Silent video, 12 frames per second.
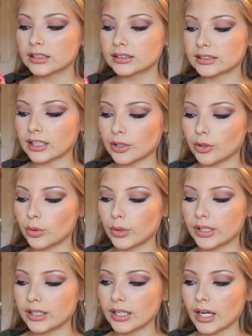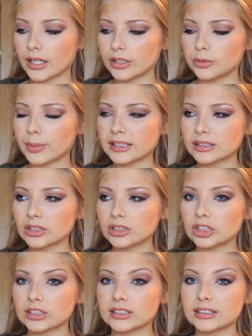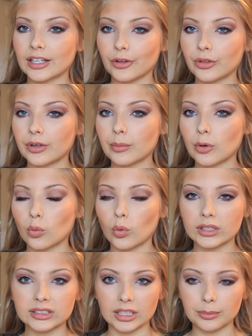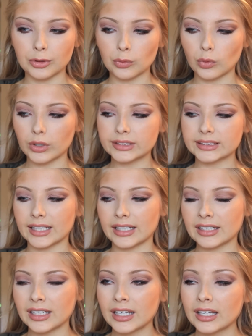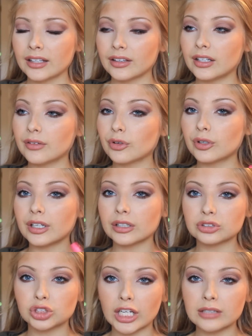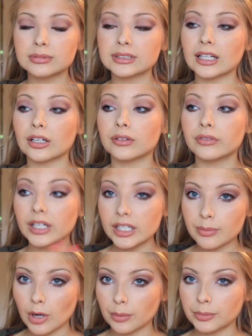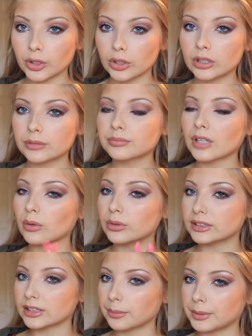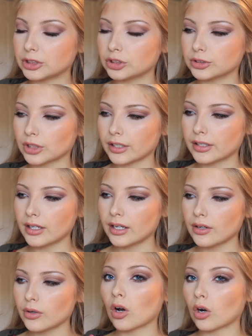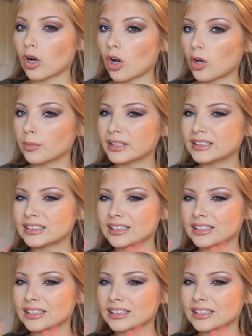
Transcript: So yeah, you basically just tell them what tip you want, and the different nail shapes that are very popular, I'll insert pictures right now, are almond /